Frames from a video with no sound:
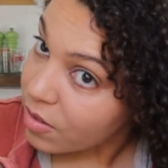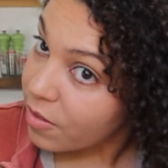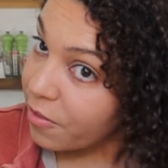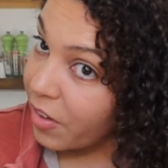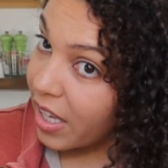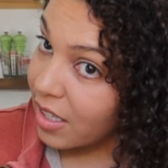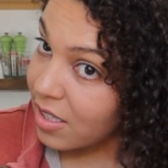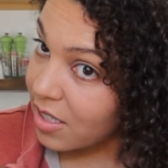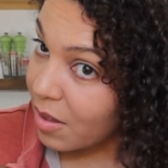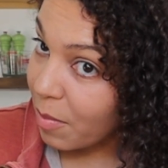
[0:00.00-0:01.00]

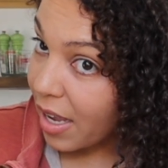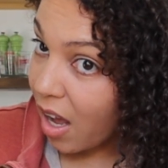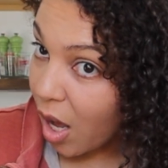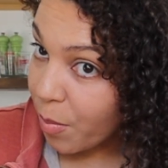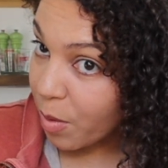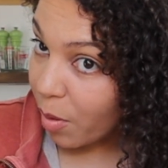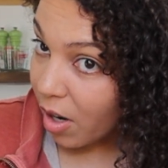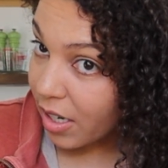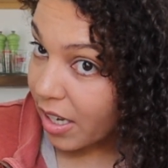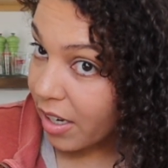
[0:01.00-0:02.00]
fix my upper
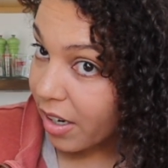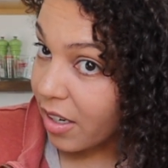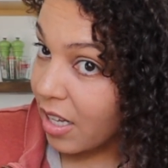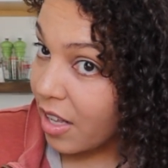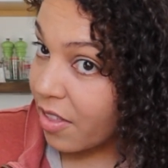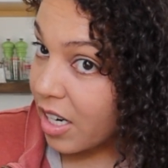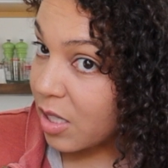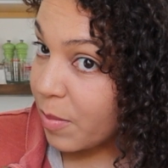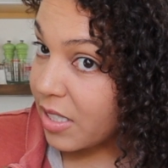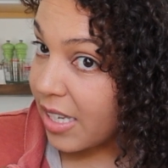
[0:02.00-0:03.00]
part here that
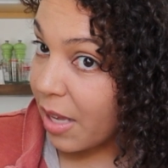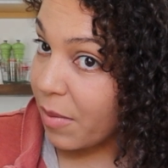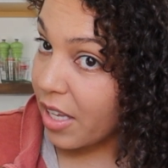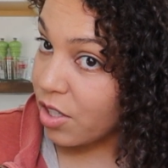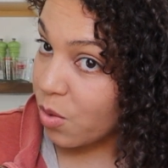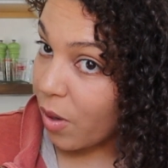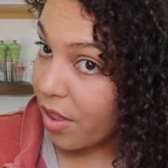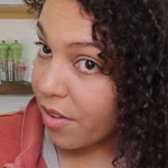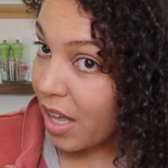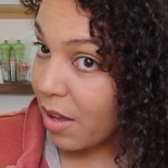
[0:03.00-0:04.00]
has been damaged,
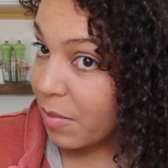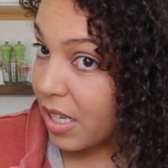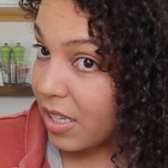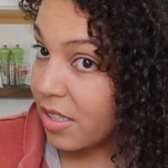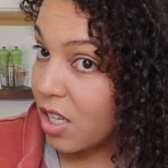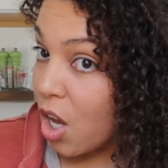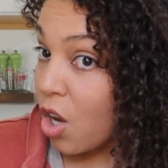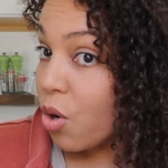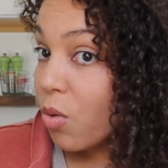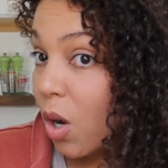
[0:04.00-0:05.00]
whether that means
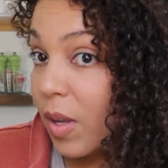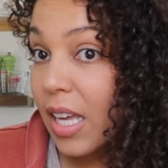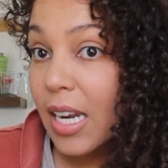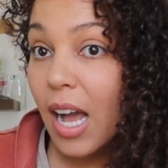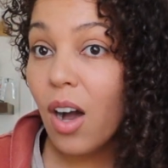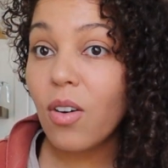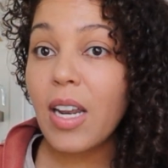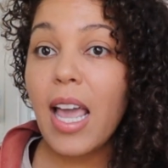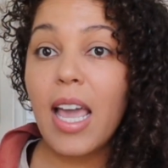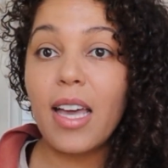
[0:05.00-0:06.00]
growing it
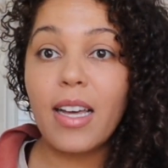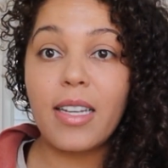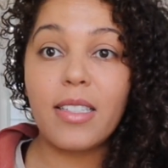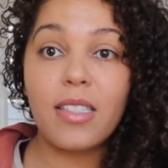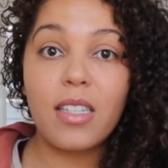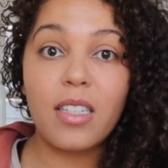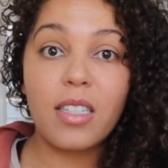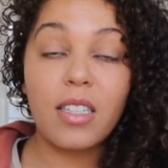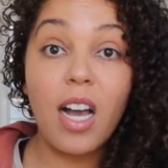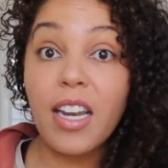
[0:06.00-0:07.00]
out and
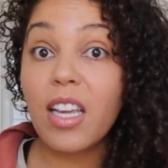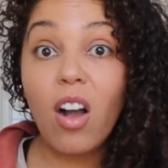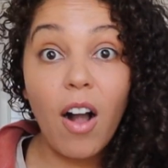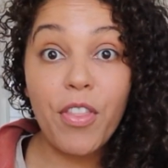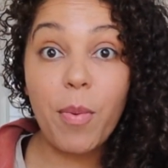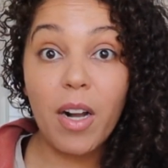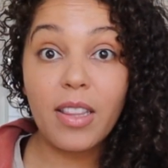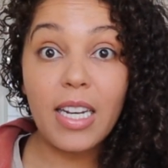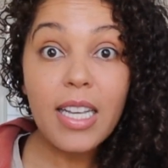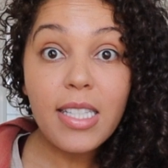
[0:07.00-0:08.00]
cutting off the part
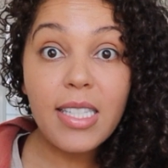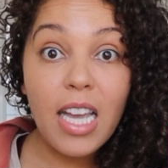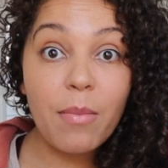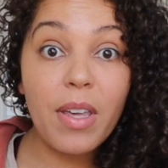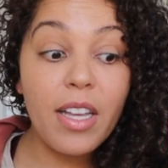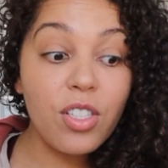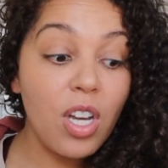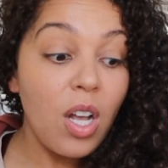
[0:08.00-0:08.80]
that is damaged,